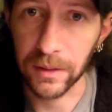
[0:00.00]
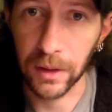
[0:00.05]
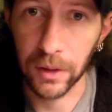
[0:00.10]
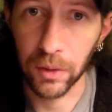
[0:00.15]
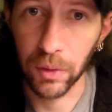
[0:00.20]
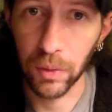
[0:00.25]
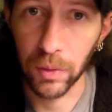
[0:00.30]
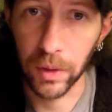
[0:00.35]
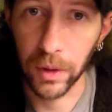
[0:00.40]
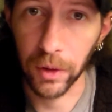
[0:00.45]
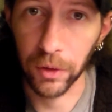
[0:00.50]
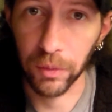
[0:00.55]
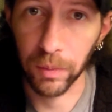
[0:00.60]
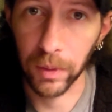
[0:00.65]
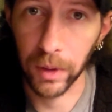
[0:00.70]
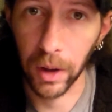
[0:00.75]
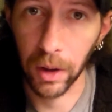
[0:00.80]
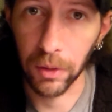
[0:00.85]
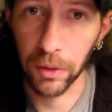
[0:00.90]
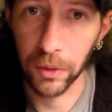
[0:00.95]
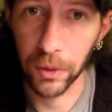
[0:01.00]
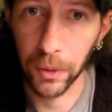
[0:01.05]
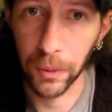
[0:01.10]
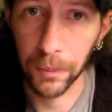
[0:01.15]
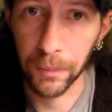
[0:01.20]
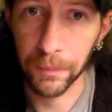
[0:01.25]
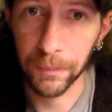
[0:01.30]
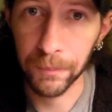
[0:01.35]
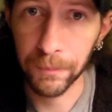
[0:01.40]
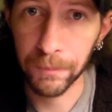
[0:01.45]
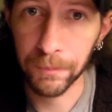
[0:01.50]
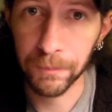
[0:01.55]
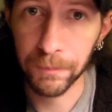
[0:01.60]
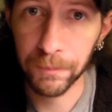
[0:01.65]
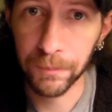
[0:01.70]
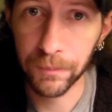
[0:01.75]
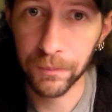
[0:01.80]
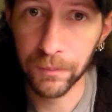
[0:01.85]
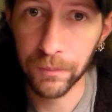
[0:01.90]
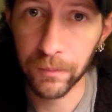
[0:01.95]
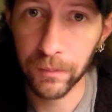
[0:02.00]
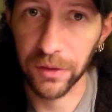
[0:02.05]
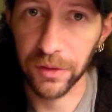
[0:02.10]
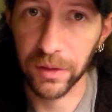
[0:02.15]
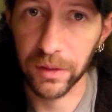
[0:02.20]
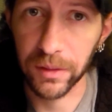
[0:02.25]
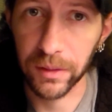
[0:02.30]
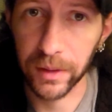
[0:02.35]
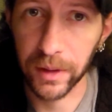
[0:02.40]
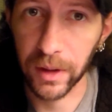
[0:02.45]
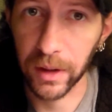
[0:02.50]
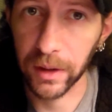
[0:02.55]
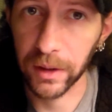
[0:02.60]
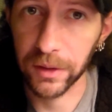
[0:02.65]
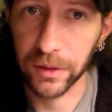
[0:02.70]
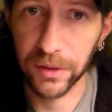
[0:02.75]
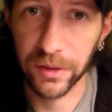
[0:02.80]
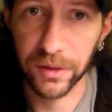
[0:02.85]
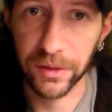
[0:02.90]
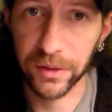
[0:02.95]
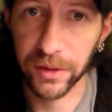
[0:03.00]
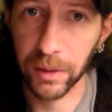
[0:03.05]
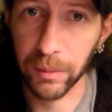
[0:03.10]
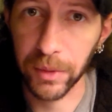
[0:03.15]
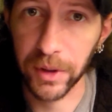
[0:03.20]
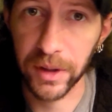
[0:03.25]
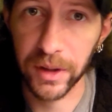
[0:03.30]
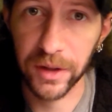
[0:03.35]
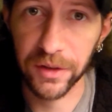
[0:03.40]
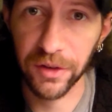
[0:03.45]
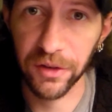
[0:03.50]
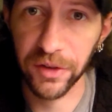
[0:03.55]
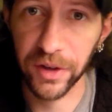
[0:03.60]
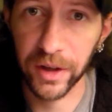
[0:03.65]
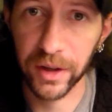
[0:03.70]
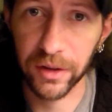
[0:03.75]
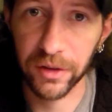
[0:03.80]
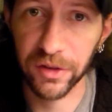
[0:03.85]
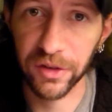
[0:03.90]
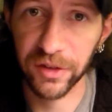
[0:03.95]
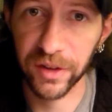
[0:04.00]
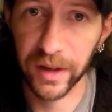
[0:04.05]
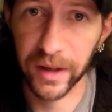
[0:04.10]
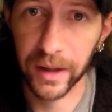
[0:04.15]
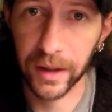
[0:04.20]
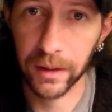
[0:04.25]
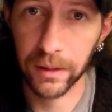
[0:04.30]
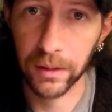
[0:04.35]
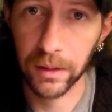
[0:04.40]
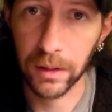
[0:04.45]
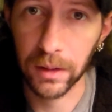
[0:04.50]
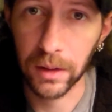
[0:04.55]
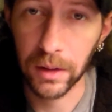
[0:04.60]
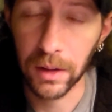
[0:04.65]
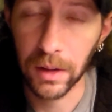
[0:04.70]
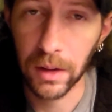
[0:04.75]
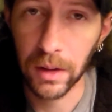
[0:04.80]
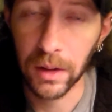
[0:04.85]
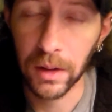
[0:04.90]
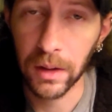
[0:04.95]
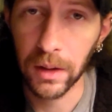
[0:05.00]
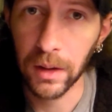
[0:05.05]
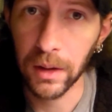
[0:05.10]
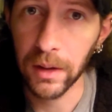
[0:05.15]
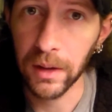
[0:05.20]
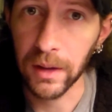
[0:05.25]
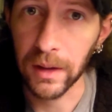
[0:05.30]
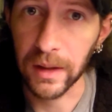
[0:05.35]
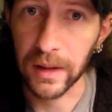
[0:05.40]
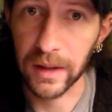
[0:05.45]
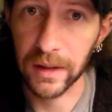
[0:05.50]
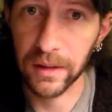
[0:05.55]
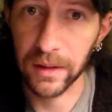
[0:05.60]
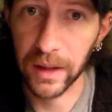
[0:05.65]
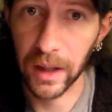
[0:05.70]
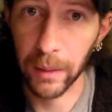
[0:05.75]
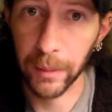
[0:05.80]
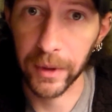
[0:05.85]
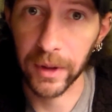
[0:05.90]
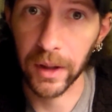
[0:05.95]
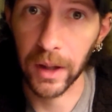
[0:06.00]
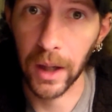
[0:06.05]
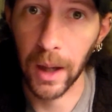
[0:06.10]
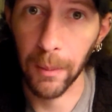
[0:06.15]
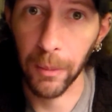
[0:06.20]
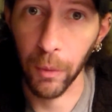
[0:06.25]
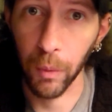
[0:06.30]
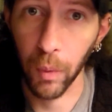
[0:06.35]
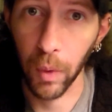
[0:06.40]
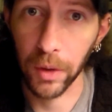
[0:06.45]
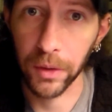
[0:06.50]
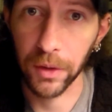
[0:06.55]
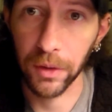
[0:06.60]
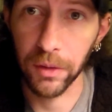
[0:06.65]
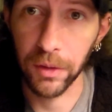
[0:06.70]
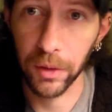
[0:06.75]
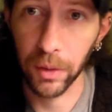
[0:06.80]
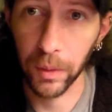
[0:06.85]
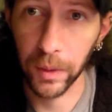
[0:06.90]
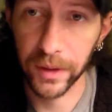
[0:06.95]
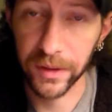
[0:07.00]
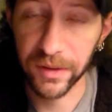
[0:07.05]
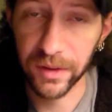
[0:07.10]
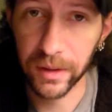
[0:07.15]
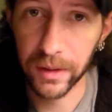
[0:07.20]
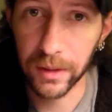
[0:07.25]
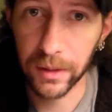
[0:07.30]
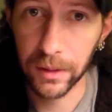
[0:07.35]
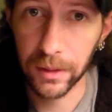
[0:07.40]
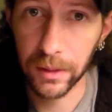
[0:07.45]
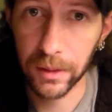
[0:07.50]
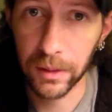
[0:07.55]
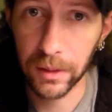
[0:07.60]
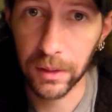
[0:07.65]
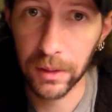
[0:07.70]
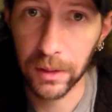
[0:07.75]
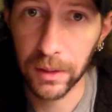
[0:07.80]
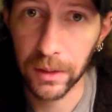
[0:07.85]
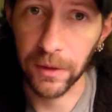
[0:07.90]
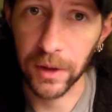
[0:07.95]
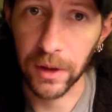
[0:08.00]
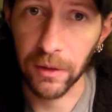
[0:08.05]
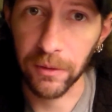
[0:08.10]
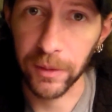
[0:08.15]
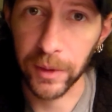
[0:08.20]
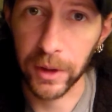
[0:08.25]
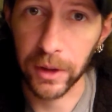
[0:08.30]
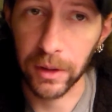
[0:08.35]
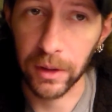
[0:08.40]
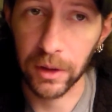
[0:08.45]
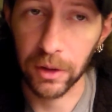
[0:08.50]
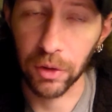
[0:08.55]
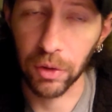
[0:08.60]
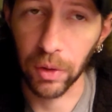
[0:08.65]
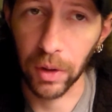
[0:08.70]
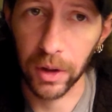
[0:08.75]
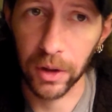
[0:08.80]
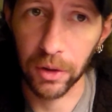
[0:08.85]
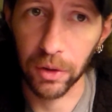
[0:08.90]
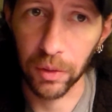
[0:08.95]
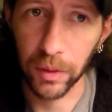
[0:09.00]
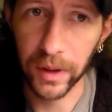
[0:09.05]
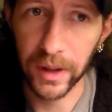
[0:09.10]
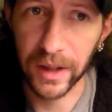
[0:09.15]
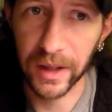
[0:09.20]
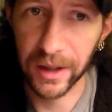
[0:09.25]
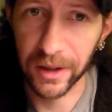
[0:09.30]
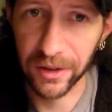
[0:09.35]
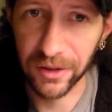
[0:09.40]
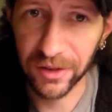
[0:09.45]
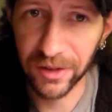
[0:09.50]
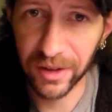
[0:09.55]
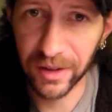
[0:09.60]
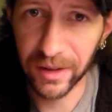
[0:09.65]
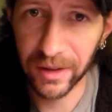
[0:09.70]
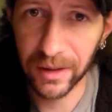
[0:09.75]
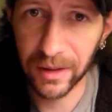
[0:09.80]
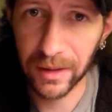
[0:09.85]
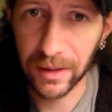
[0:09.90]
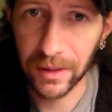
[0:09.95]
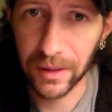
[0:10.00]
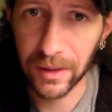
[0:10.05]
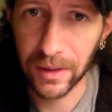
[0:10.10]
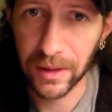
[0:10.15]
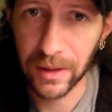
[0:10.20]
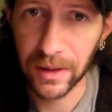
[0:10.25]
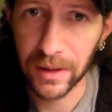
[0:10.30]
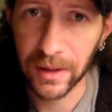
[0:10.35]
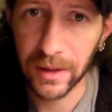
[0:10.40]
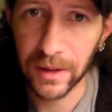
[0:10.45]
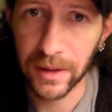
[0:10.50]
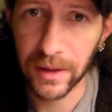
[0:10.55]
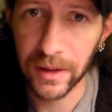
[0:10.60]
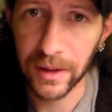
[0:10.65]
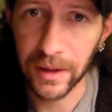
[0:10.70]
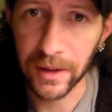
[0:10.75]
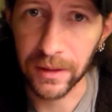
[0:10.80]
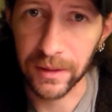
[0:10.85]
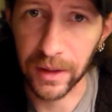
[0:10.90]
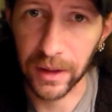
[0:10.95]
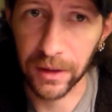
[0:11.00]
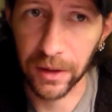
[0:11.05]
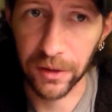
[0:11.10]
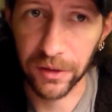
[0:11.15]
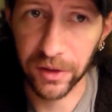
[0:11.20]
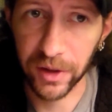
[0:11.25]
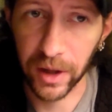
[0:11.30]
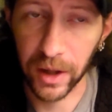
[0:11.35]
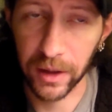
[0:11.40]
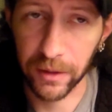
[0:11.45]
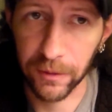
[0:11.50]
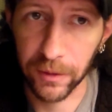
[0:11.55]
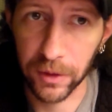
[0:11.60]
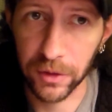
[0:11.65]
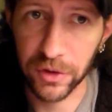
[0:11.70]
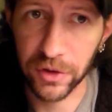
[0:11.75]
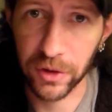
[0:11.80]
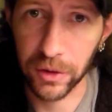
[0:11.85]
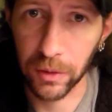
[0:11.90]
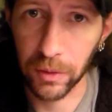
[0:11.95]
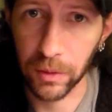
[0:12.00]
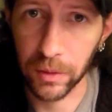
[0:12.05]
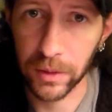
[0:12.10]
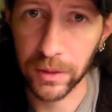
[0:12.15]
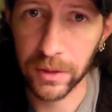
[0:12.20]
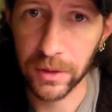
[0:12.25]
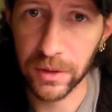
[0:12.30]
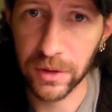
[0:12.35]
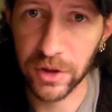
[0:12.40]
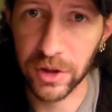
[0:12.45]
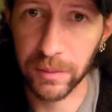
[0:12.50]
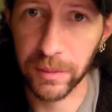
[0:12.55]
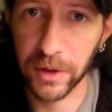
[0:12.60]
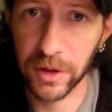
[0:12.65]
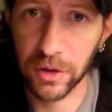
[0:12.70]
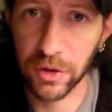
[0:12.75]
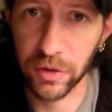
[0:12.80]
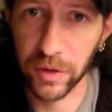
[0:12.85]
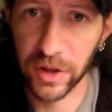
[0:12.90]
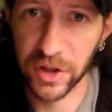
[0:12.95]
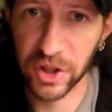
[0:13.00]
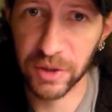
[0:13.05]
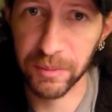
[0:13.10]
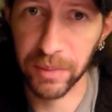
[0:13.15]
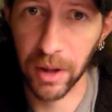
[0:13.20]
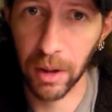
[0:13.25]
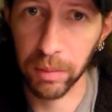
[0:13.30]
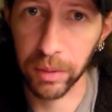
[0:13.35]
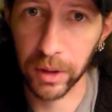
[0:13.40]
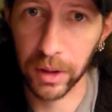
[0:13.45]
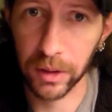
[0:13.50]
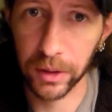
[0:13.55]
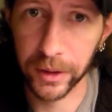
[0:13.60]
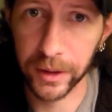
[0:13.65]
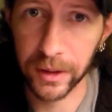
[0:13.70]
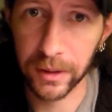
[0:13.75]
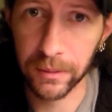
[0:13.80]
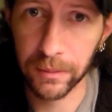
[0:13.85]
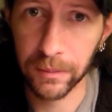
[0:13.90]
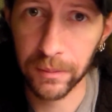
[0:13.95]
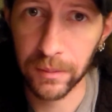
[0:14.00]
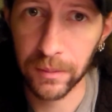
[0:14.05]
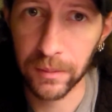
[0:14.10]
then who knows what I'll do. Because, it, because somebody needs to take a stand, and damn it, I'm the one to do it. If anybody ag- agrees that this kind of issue should be addressed publicly,